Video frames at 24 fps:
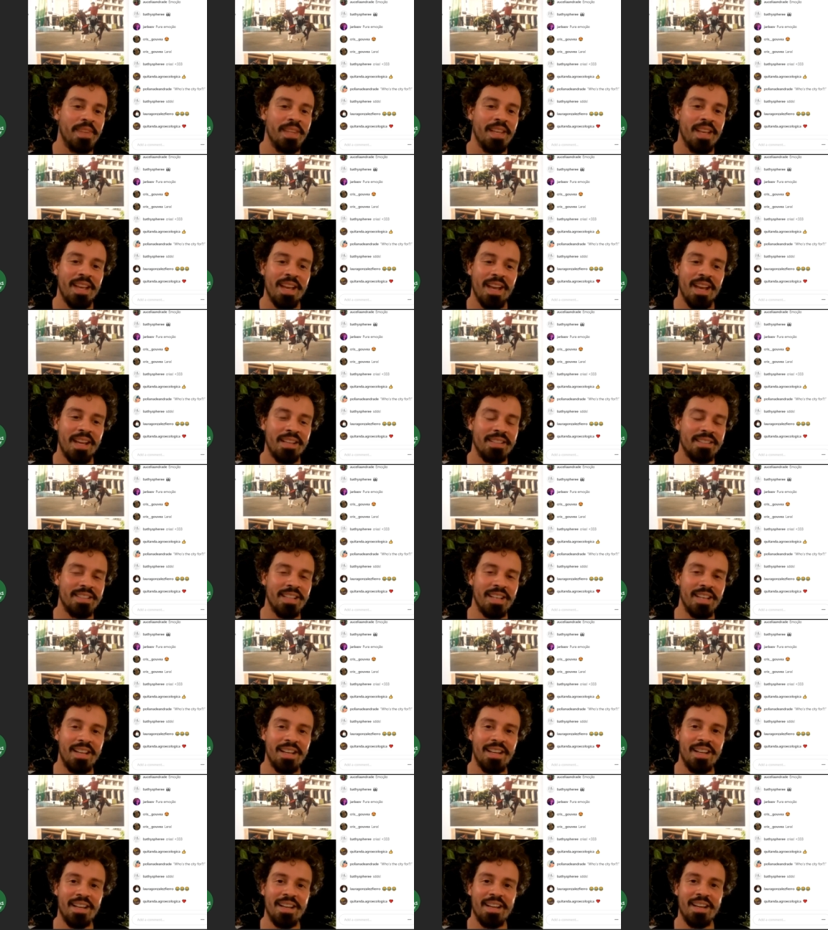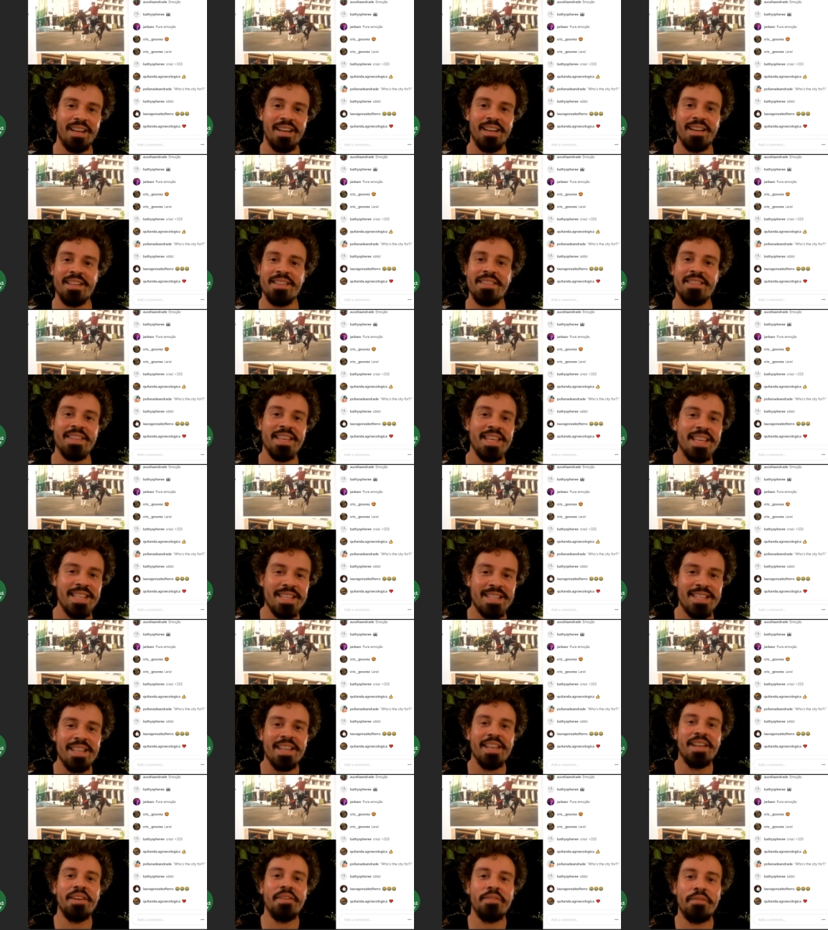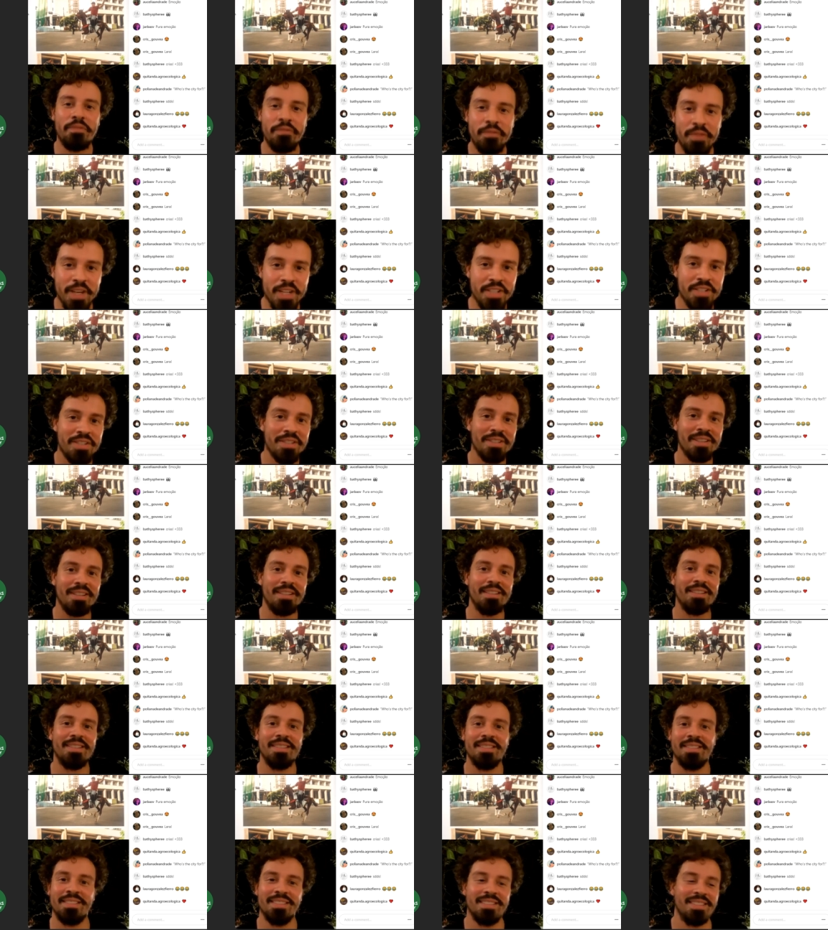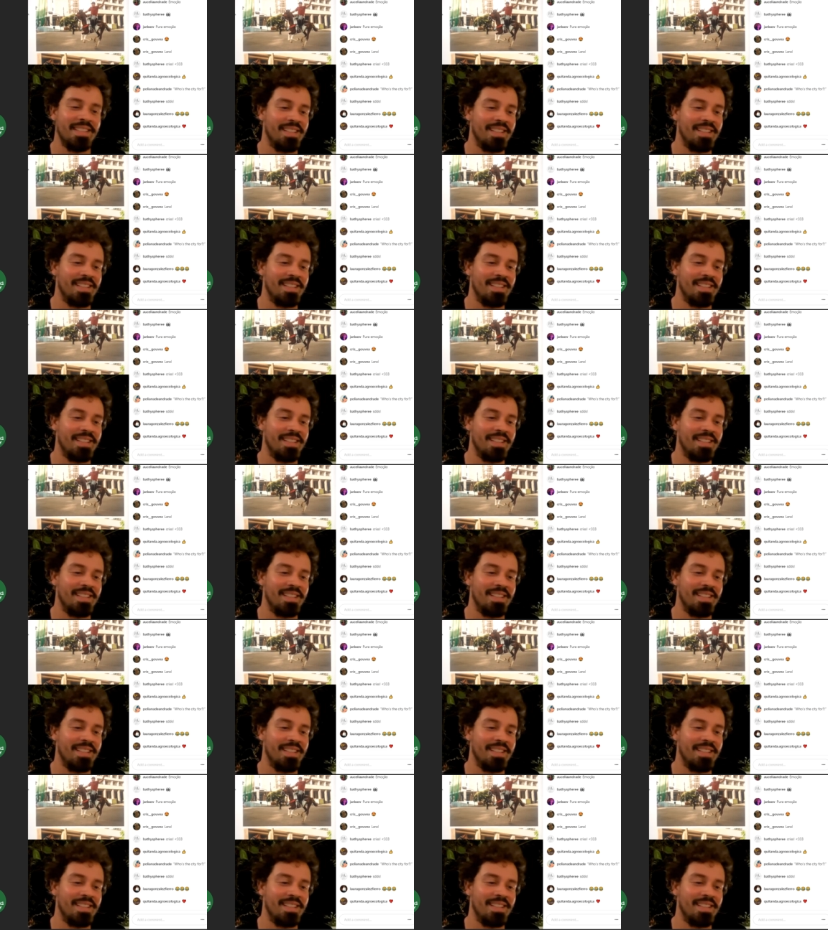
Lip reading: And these fictional